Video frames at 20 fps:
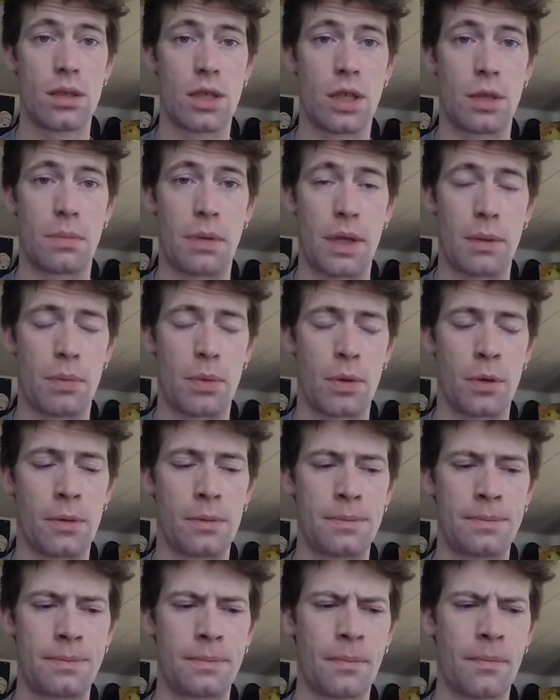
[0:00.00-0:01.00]
to people,
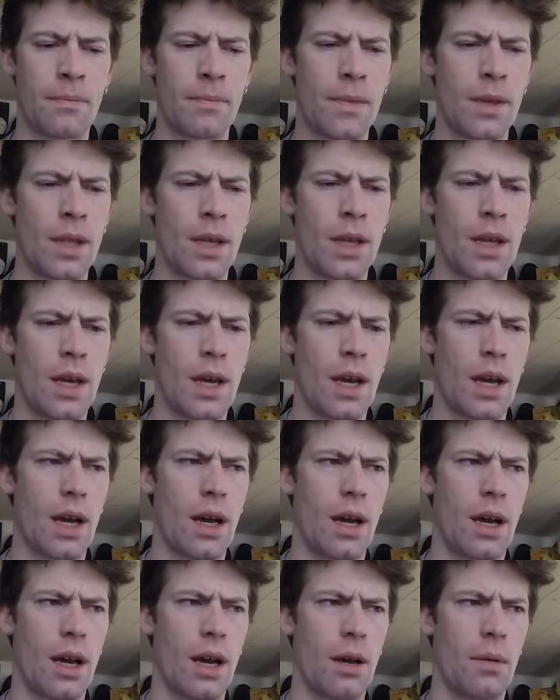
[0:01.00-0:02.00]

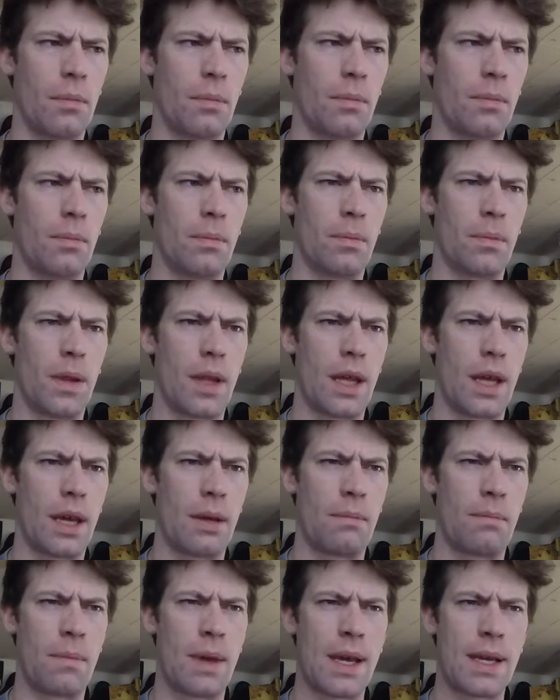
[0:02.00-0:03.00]
um,
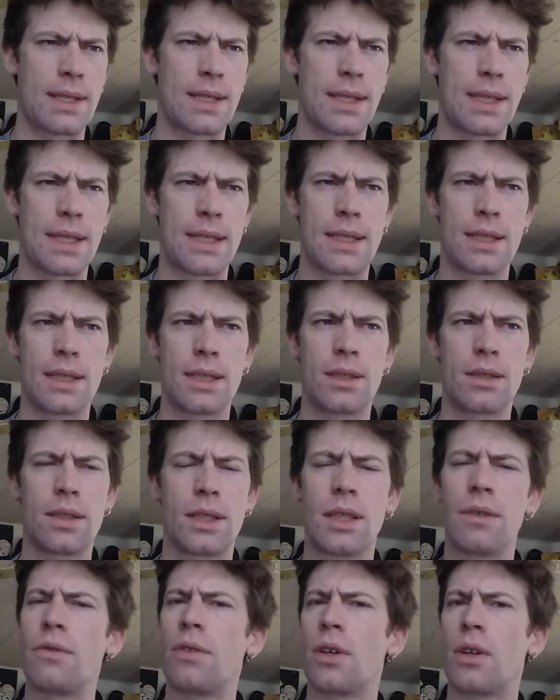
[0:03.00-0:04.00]
it makes things a little
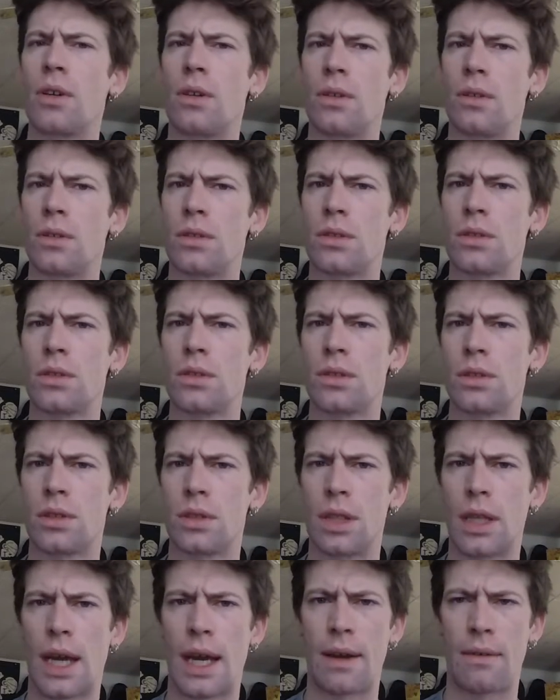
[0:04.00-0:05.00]
difficult
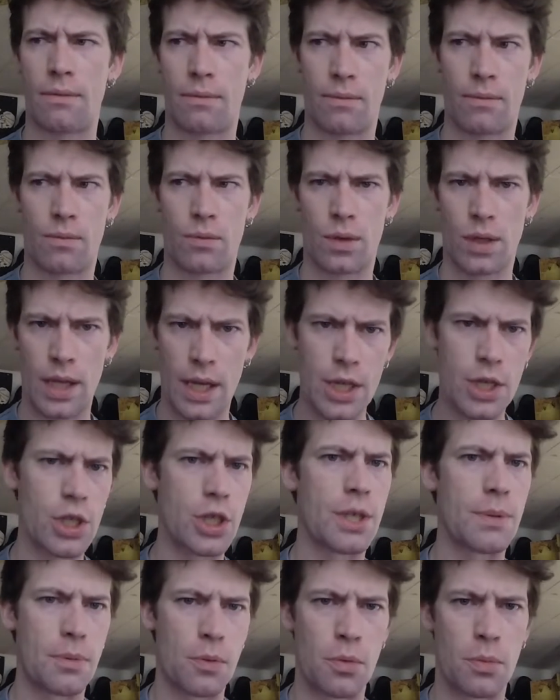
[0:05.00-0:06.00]
to have
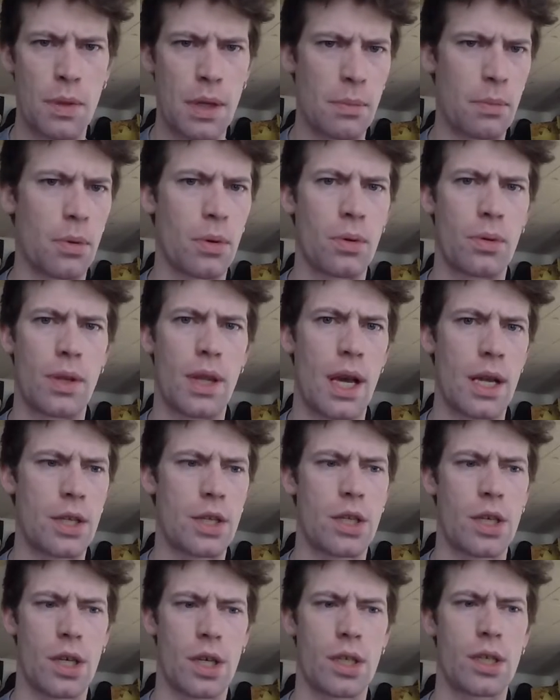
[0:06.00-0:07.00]
relationships with people,
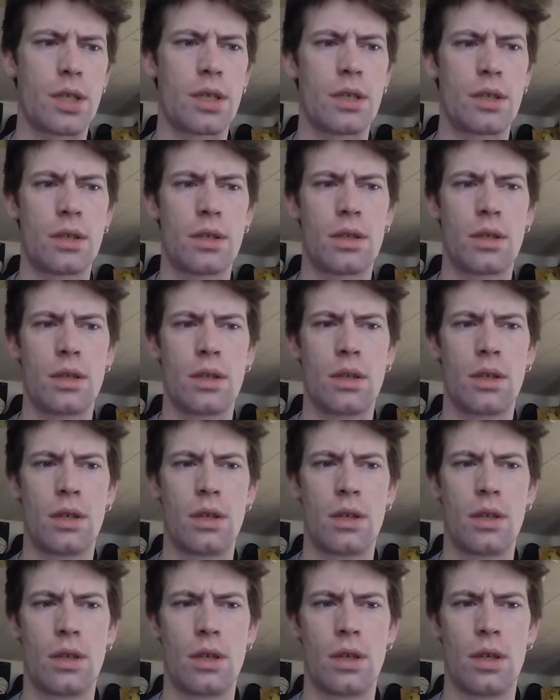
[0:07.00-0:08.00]
not just
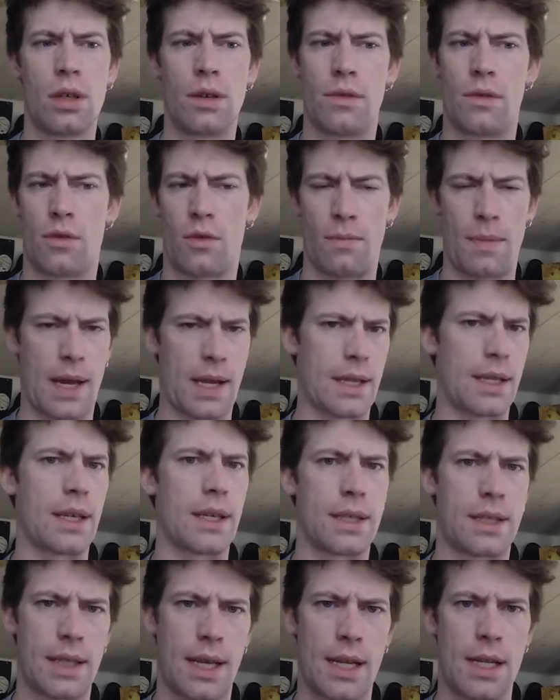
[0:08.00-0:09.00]
the
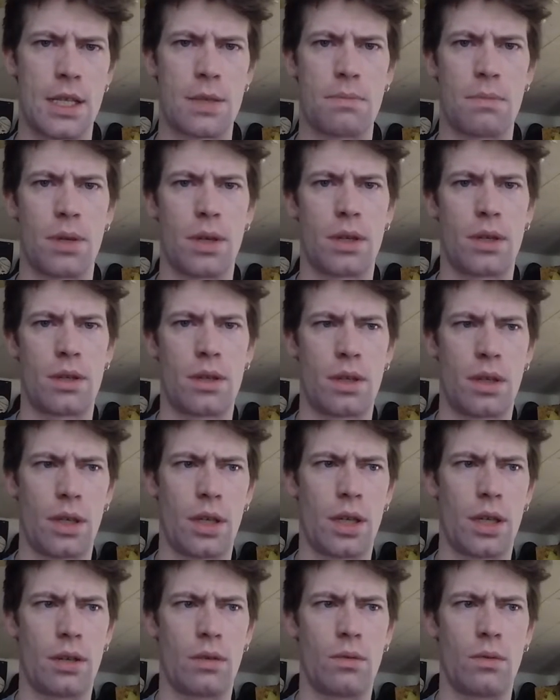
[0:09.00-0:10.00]
romantic sense, but
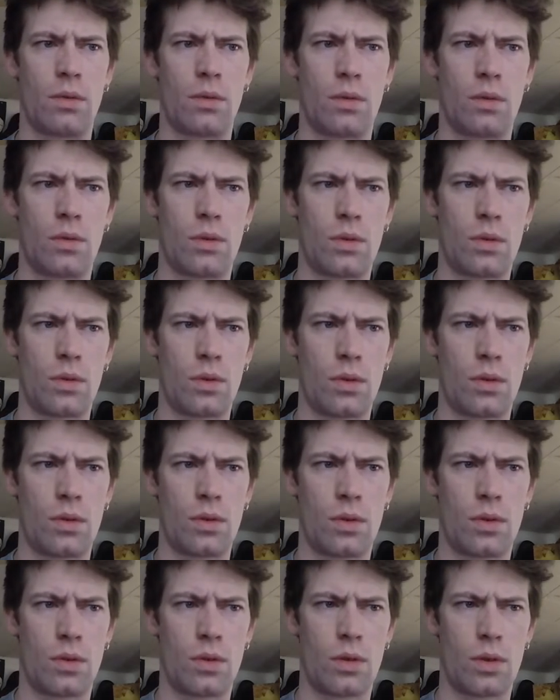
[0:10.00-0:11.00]
you know,
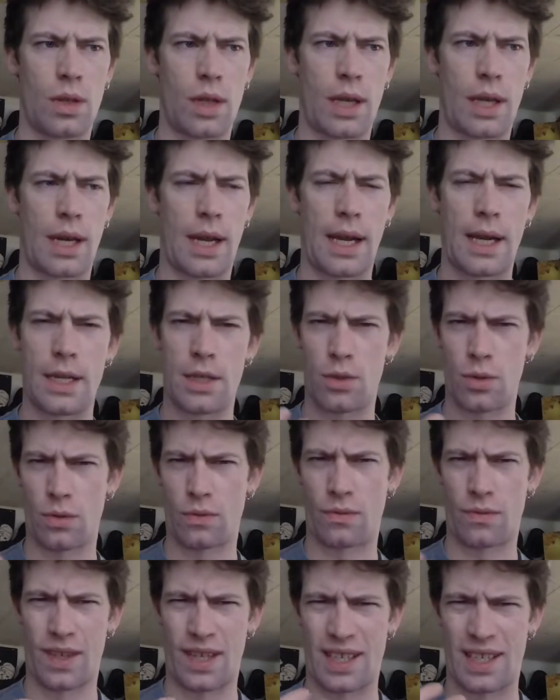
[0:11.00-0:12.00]
and any sort
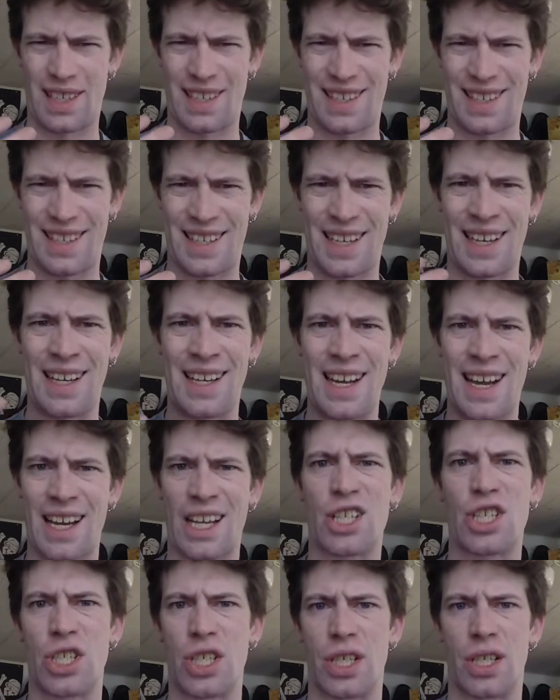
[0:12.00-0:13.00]
of like
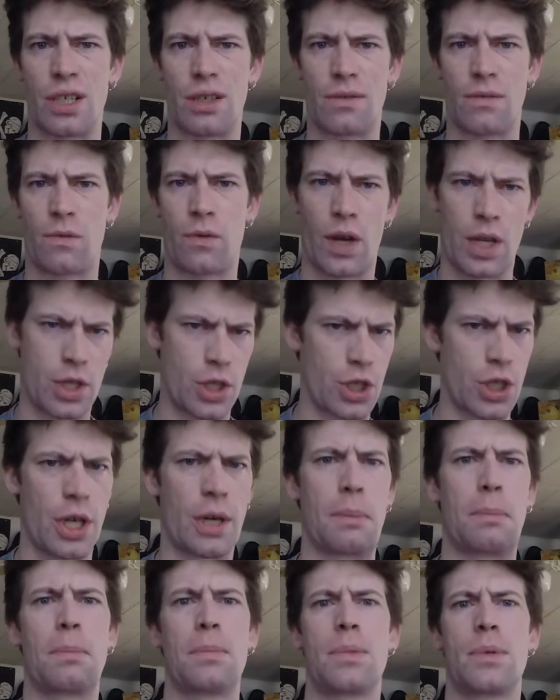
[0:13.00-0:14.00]
connection,
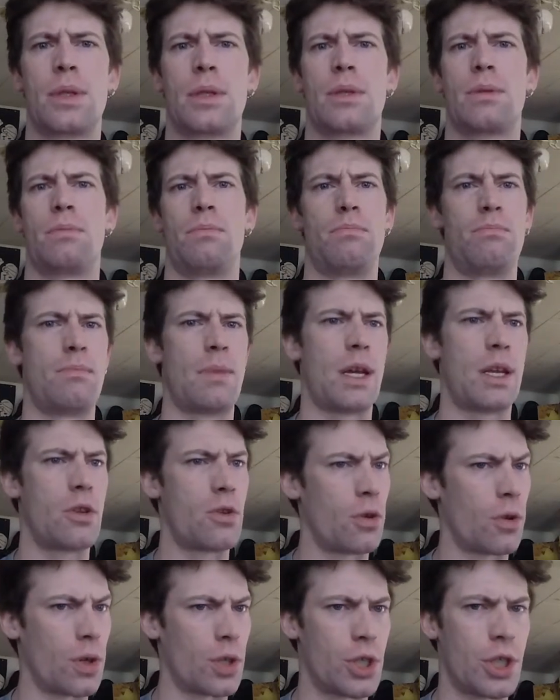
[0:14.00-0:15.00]
friendships,
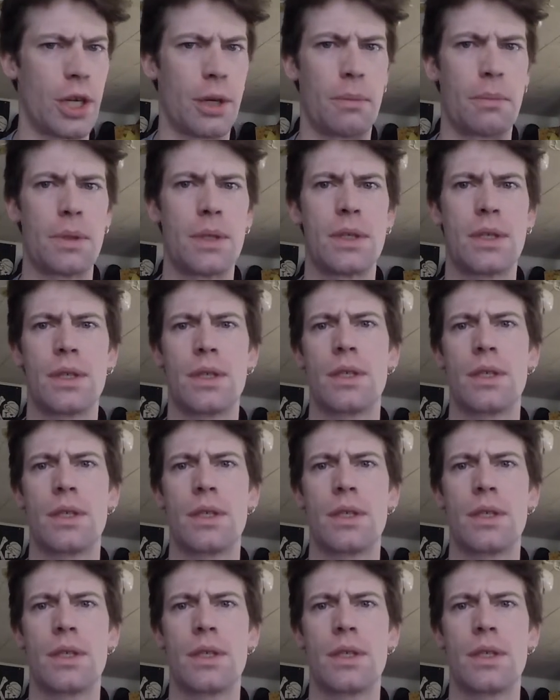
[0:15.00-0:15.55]
mentorships.